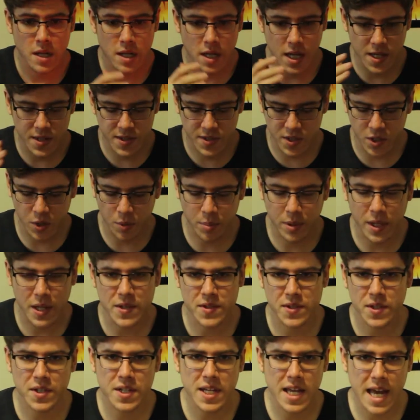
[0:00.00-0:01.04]
it still
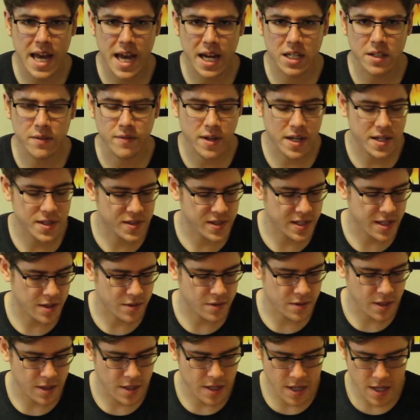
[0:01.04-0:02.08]
plays the deactivate
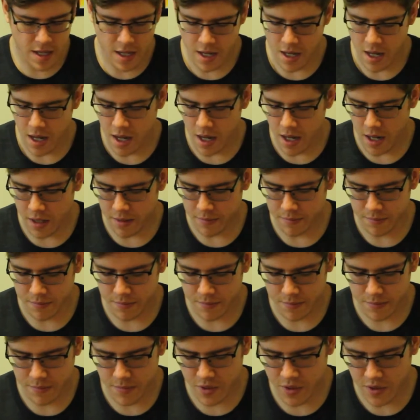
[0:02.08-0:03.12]
sound.
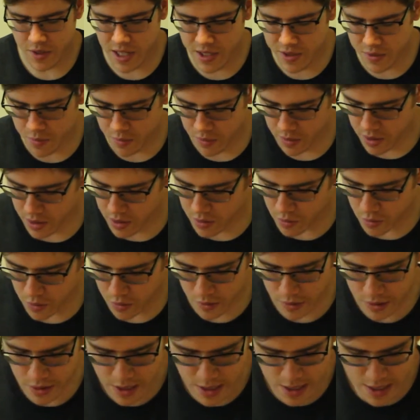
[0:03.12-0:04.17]
So that's really
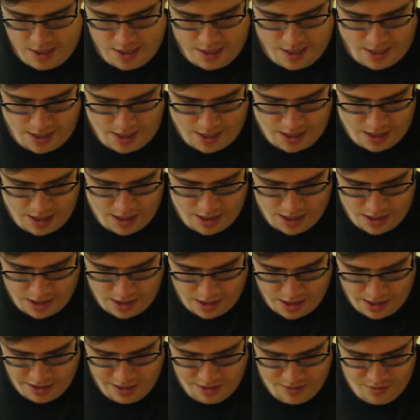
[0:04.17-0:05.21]
cool.
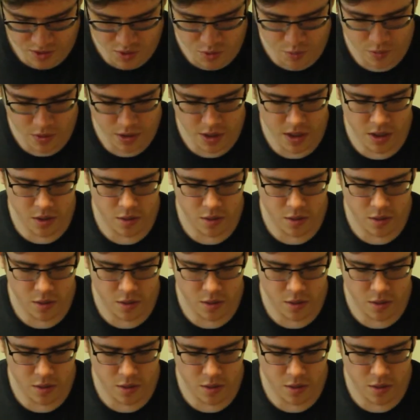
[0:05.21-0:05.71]
I got this really